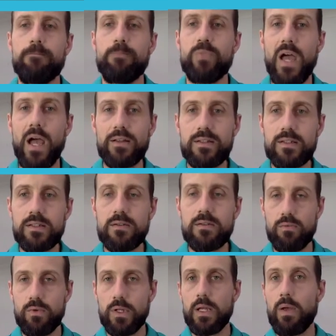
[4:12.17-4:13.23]
that's
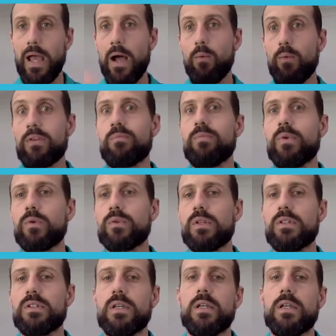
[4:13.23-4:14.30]
really how we've built
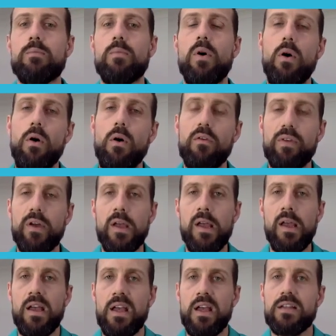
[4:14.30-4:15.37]
a team of
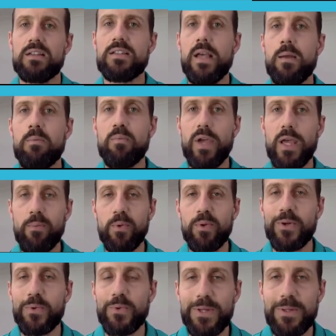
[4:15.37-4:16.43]
10 people
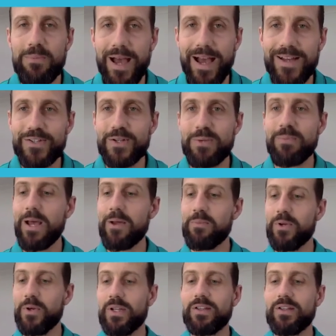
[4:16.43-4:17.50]
that are really passionate about
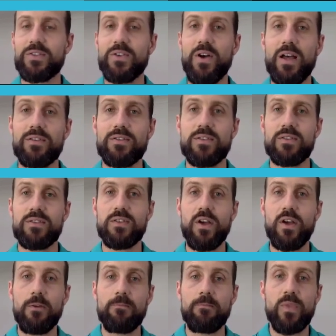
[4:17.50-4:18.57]
building sites.
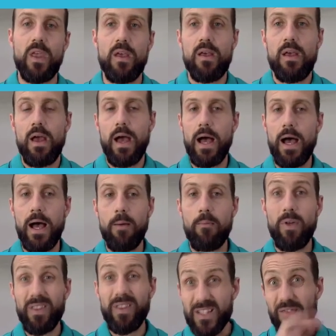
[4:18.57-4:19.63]
So
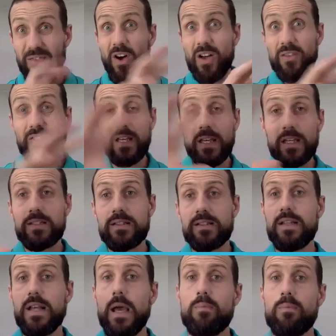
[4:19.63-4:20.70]
there's 5 key
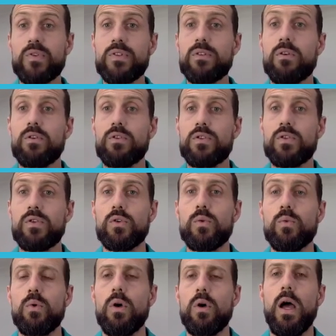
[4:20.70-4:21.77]
steps
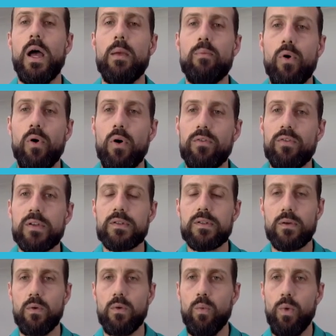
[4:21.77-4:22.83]
to a perfect
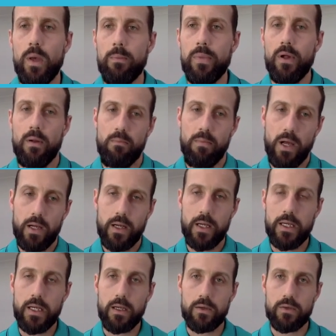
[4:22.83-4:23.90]
web
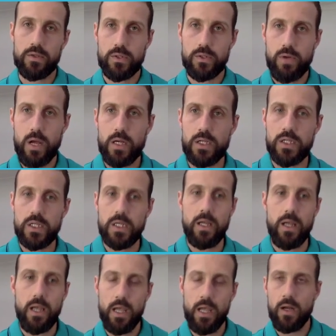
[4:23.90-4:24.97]
marketing strategy.
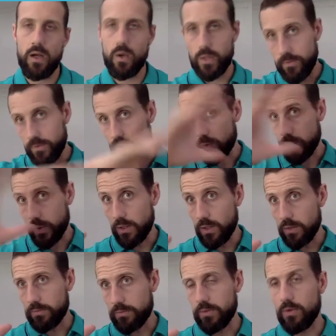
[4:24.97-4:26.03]
And I'll give you a quick
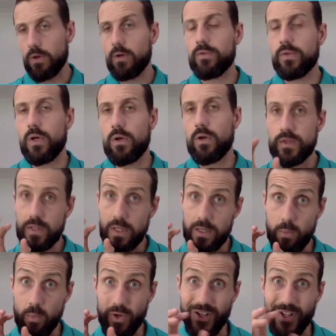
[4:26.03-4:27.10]
overview of those, and
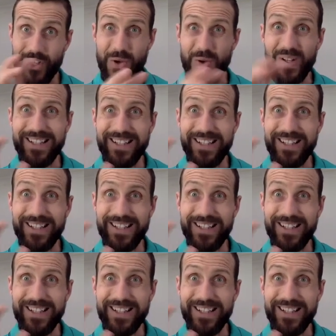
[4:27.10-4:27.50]
then we're going to go